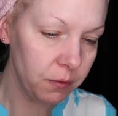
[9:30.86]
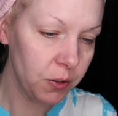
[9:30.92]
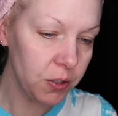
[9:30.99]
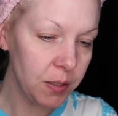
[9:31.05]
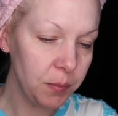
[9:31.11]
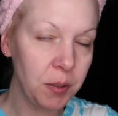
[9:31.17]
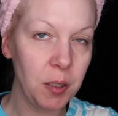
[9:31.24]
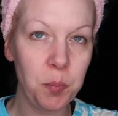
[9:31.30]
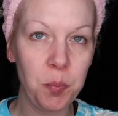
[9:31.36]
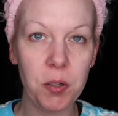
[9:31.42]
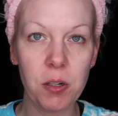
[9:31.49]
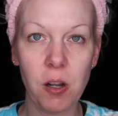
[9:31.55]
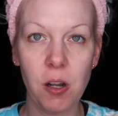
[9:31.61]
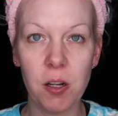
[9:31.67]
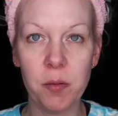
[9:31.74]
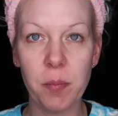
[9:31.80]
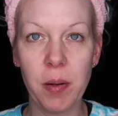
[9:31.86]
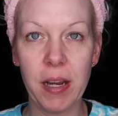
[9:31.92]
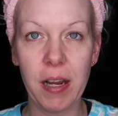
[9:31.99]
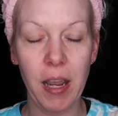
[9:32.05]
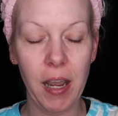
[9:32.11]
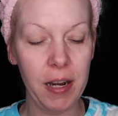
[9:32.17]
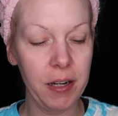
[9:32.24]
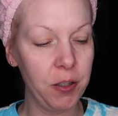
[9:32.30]
First, I'm gonna put on
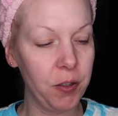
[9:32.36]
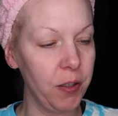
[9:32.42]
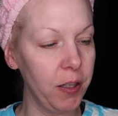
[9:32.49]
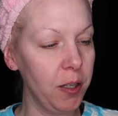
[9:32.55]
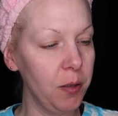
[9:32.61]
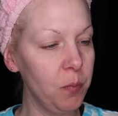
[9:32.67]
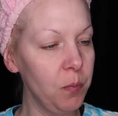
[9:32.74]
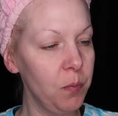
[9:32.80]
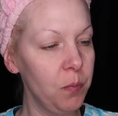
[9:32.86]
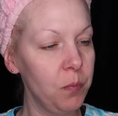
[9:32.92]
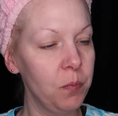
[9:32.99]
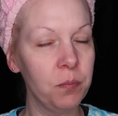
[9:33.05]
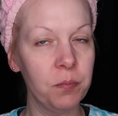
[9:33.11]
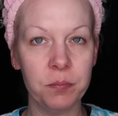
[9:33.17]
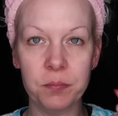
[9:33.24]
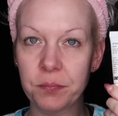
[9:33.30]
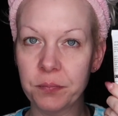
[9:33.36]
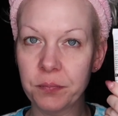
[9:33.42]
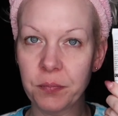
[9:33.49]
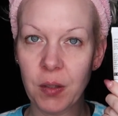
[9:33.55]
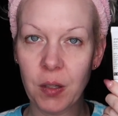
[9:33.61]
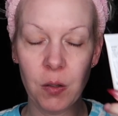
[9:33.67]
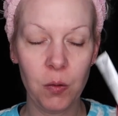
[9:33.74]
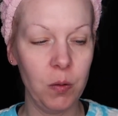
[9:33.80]
my eye cream,
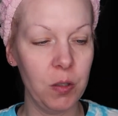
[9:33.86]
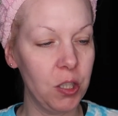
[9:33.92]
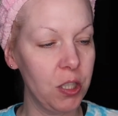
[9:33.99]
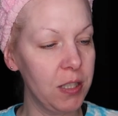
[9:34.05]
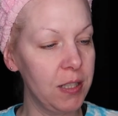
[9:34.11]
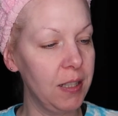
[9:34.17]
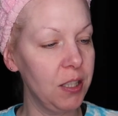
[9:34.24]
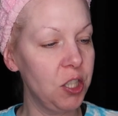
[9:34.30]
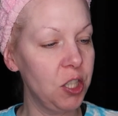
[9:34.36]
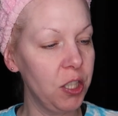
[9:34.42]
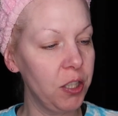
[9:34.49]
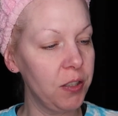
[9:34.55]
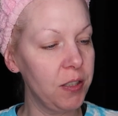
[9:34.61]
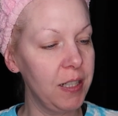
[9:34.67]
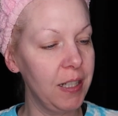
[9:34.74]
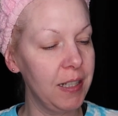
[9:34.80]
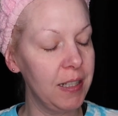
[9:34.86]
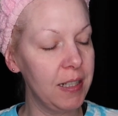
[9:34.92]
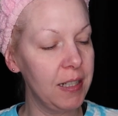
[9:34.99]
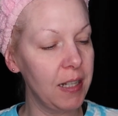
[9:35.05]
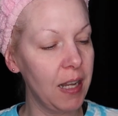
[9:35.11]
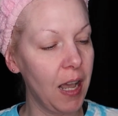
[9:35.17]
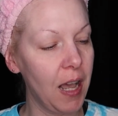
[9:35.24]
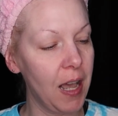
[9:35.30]
which is the Sheer
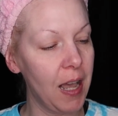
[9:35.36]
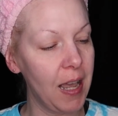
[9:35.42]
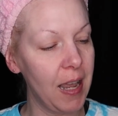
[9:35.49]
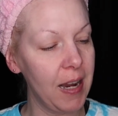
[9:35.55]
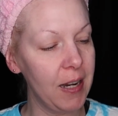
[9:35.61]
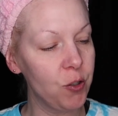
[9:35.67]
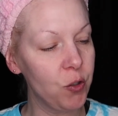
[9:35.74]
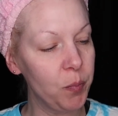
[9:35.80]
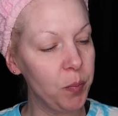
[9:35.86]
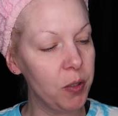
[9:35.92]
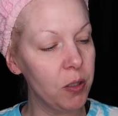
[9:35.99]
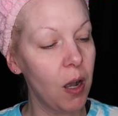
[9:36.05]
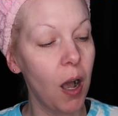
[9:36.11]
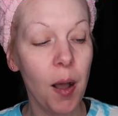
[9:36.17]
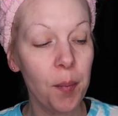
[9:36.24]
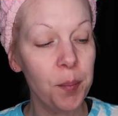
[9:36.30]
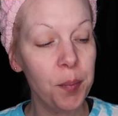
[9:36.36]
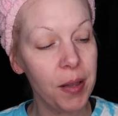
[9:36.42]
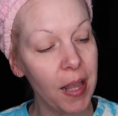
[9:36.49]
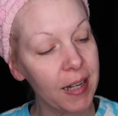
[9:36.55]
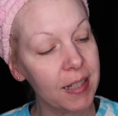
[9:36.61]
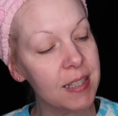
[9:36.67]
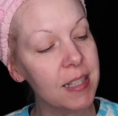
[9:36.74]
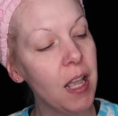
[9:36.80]
Tint Eye Triple
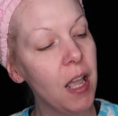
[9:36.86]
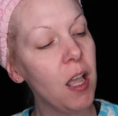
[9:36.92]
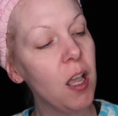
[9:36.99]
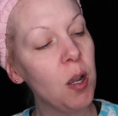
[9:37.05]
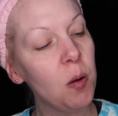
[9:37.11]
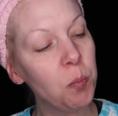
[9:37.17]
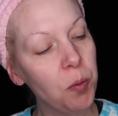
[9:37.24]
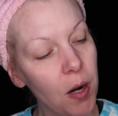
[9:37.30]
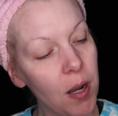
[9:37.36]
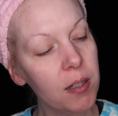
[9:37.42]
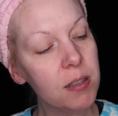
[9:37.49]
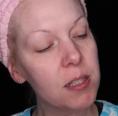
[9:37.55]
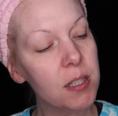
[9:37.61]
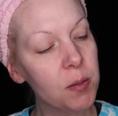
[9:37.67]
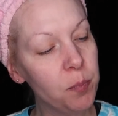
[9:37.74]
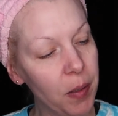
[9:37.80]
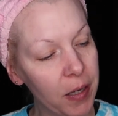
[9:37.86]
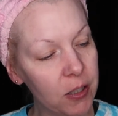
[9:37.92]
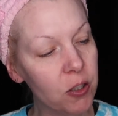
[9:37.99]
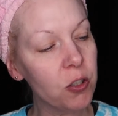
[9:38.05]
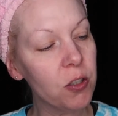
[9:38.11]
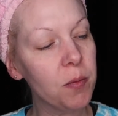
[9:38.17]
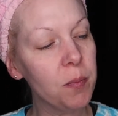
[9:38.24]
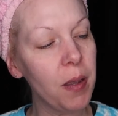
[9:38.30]
Complex broad
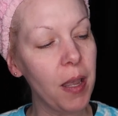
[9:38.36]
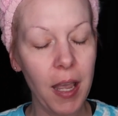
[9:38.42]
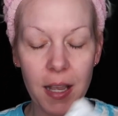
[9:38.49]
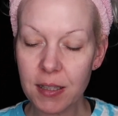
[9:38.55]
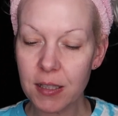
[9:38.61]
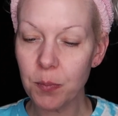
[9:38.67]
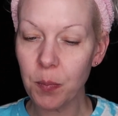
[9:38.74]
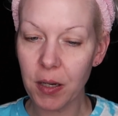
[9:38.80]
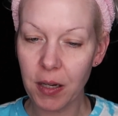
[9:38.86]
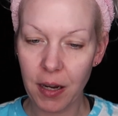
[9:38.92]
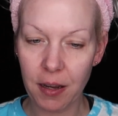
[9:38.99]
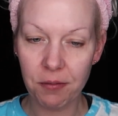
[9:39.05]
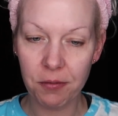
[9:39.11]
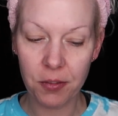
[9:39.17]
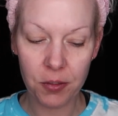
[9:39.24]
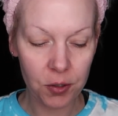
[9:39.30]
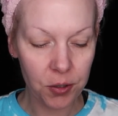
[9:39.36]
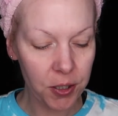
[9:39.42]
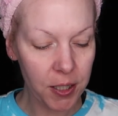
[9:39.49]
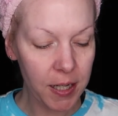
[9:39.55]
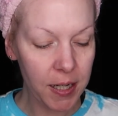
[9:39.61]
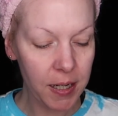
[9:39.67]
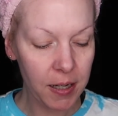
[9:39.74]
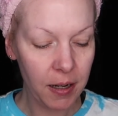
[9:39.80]
spectrum SPF
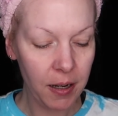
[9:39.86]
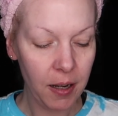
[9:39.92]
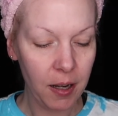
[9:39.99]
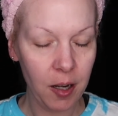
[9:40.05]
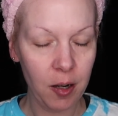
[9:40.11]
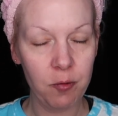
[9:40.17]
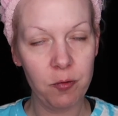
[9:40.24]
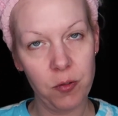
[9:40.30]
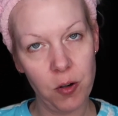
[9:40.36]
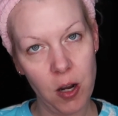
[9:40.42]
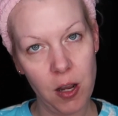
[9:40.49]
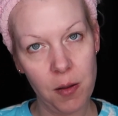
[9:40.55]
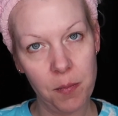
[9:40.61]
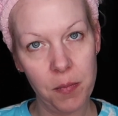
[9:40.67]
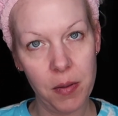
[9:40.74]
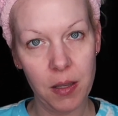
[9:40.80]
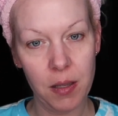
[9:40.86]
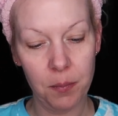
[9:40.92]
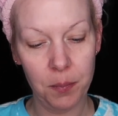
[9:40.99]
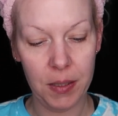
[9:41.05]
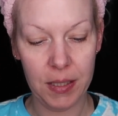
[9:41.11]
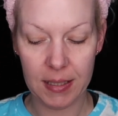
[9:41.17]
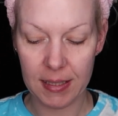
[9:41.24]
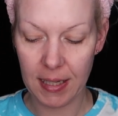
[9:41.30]
30 from
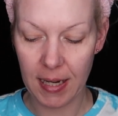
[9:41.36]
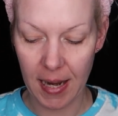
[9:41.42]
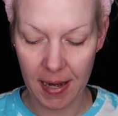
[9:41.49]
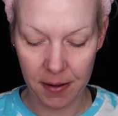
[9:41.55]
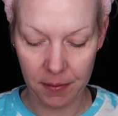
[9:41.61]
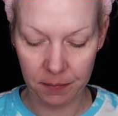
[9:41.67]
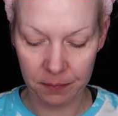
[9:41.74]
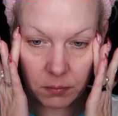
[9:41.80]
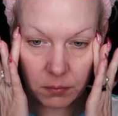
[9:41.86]
PCA.